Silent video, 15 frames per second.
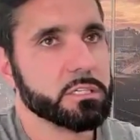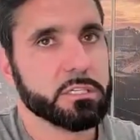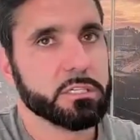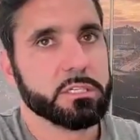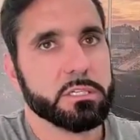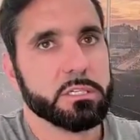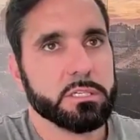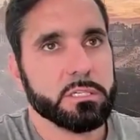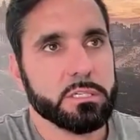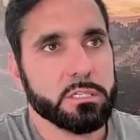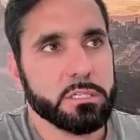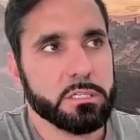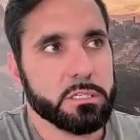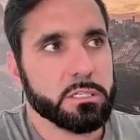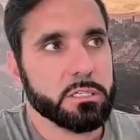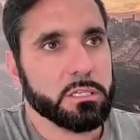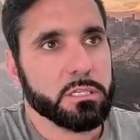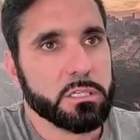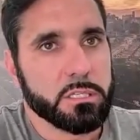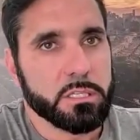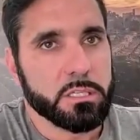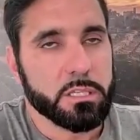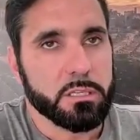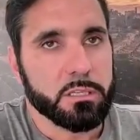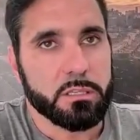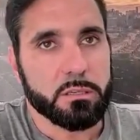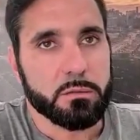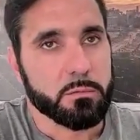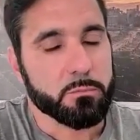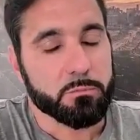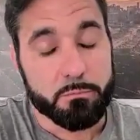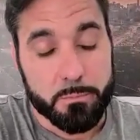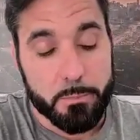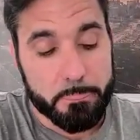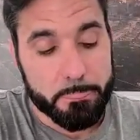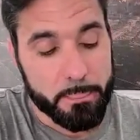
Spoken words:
[no speech]